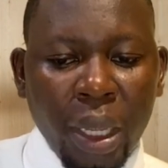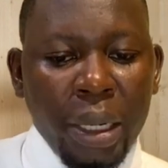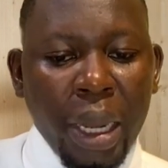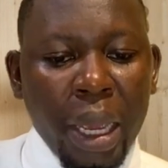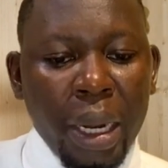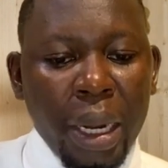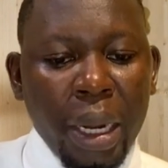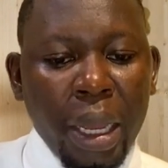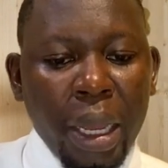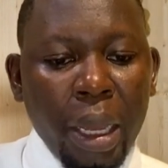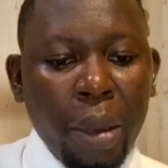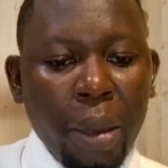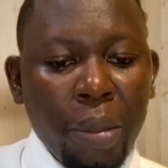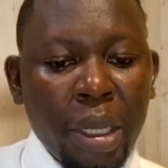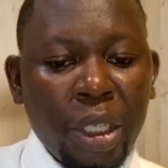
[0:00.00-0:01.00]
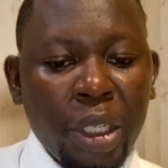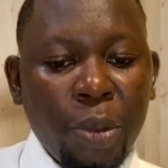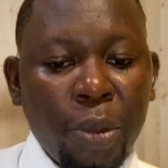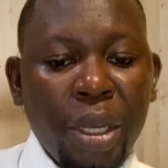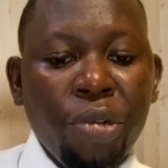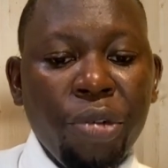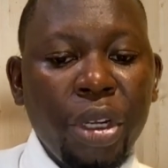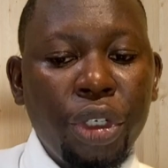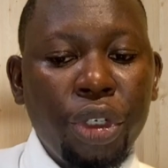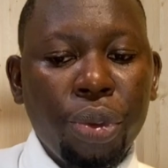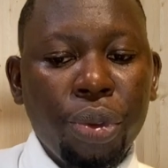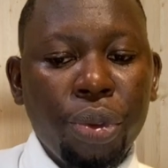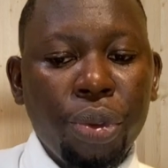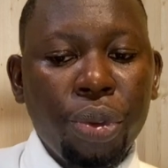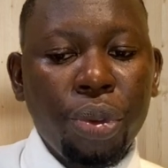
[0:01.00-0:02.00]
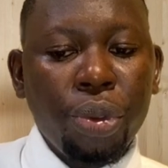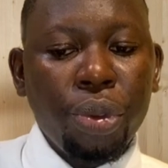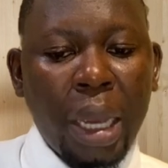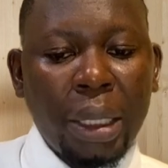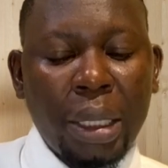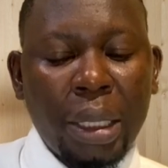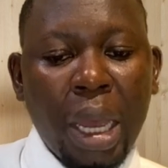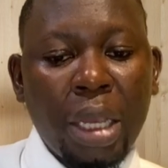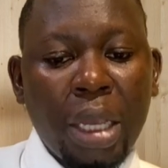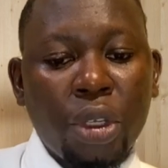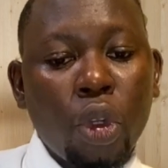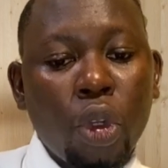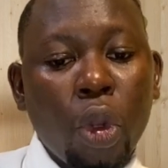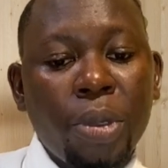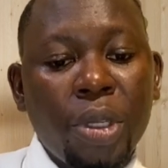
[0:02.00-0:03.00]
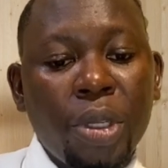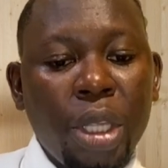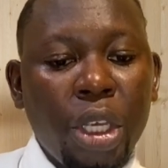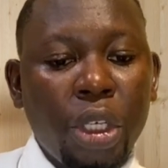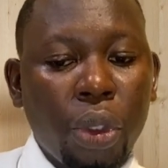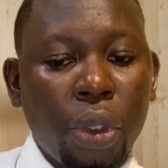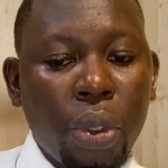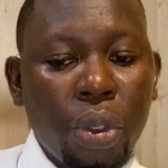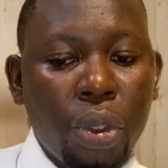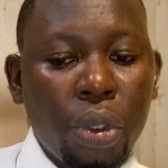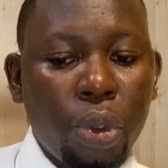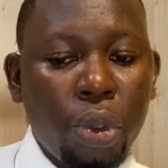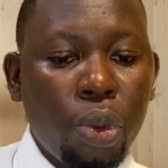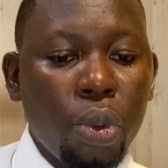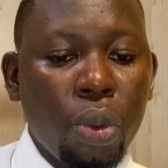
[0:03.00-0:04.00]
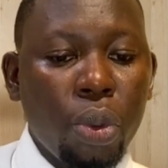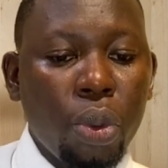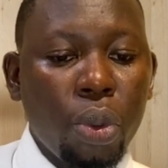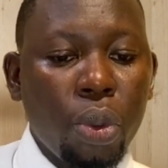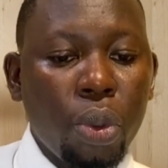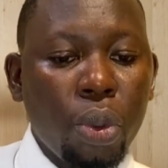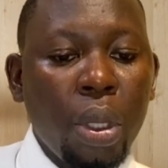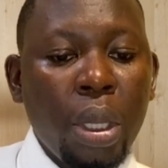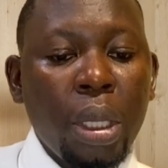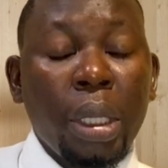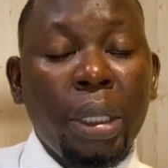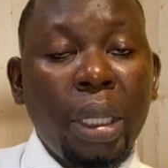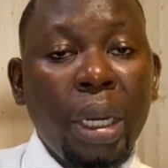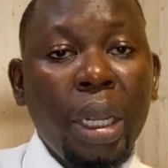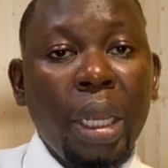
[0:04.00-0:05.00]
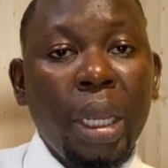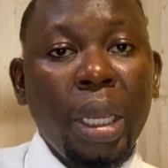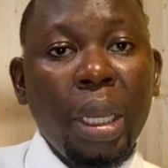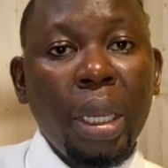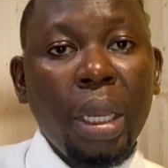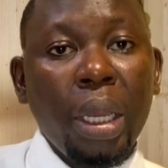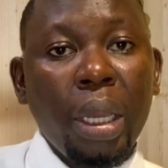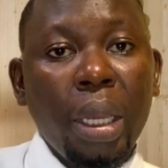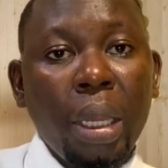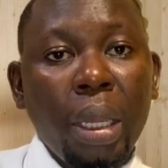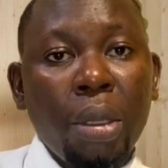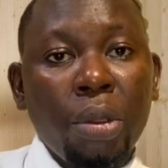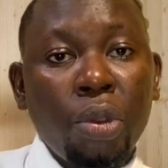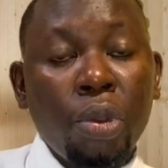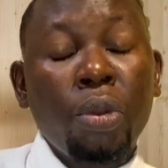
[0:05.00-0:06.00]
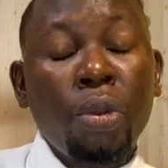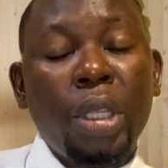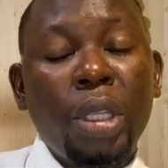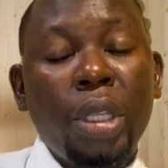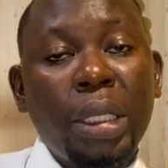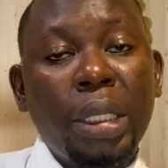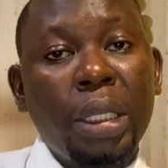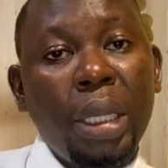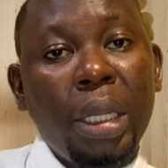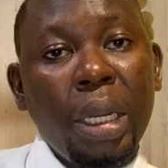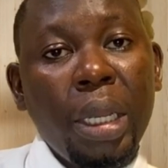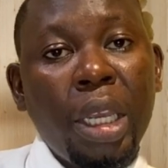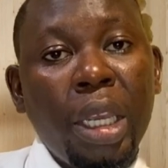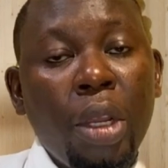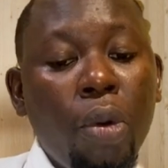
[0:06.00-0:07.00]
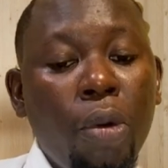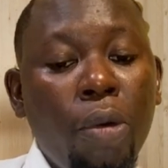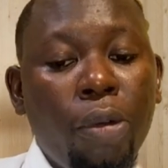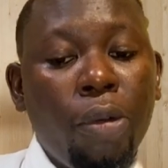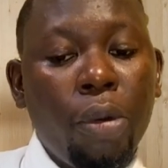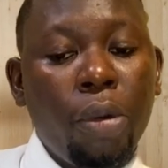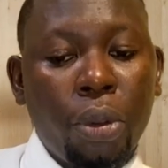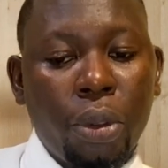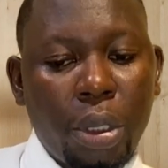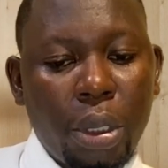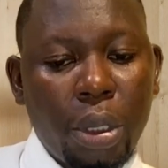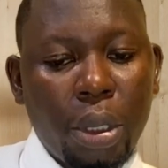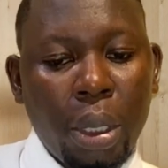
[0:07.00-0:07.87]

Then it's been reduced at our substations to 3 to 33 kilovolts.